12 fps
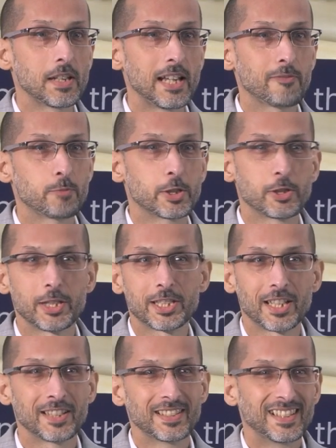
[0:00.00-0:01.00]
left,
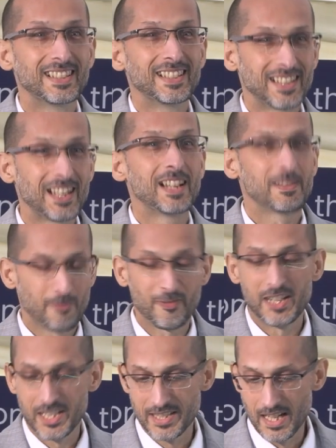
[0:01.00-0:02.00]
Patricia.
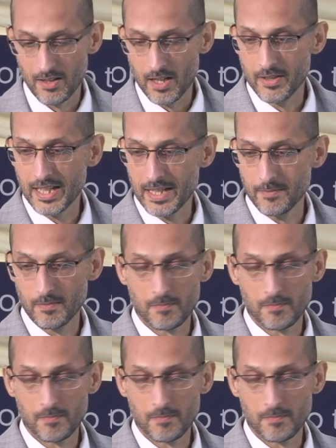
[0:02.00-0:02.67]
Finish now. Okay.